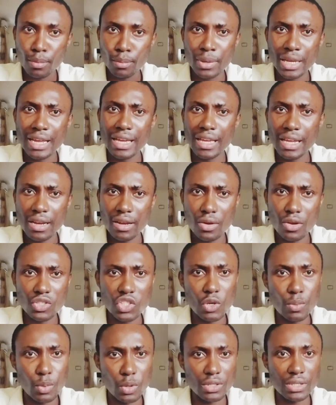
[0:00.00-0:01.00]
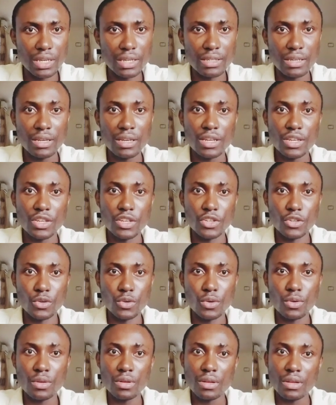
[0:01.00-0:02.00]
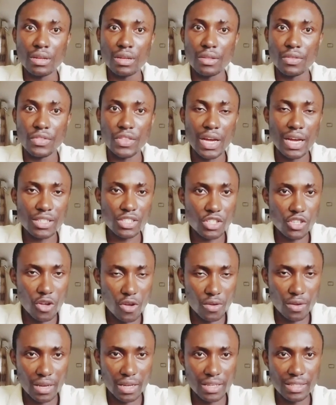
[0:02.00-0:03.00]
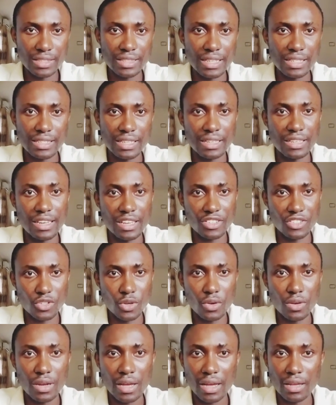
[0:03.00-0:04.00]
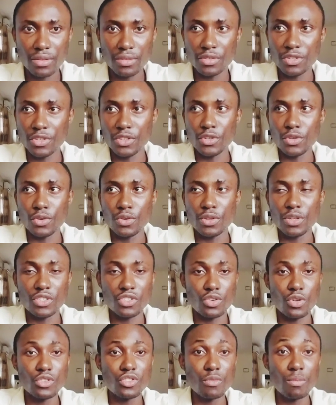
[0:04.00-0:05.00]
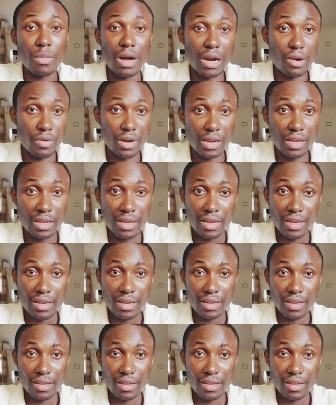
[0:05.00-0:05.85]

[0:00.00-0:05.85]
but her in-laws supported you know their son and instead said their son you know is going to marry